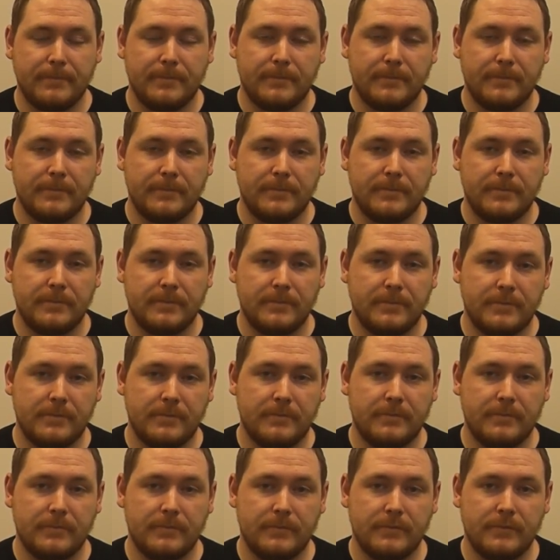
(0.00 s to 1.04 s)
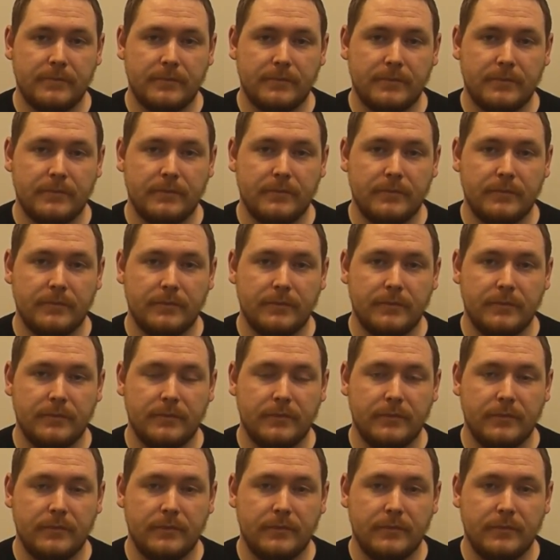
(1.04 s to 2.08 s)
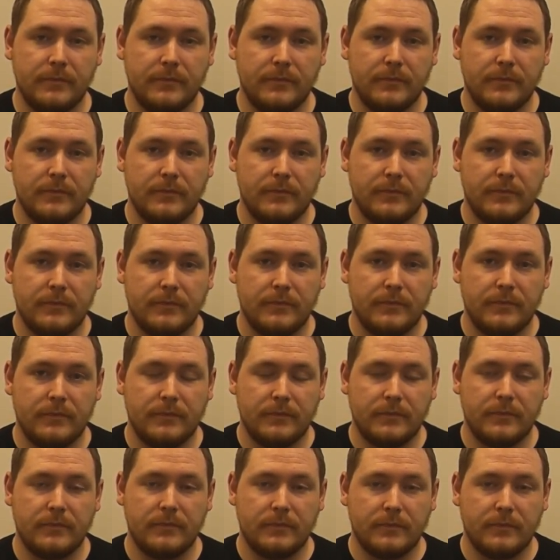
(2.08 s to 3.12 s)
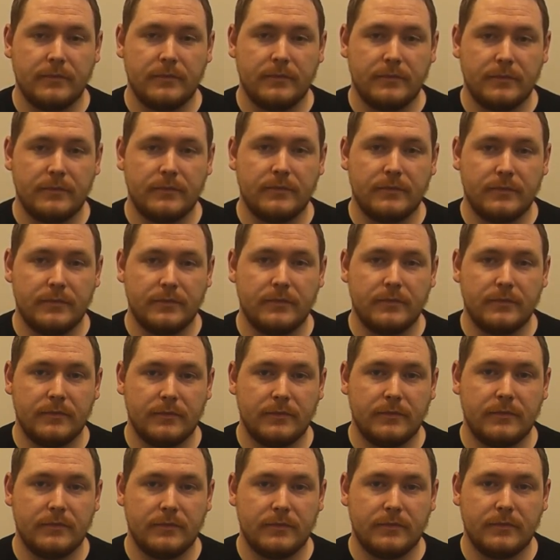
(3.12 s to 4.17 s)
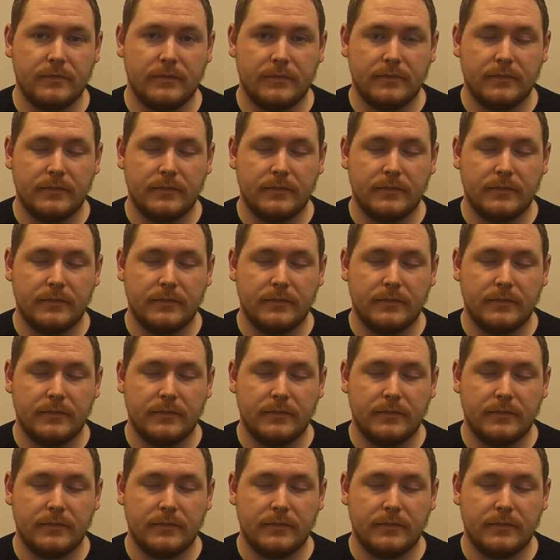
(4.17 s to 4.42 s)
The person shown says nothing.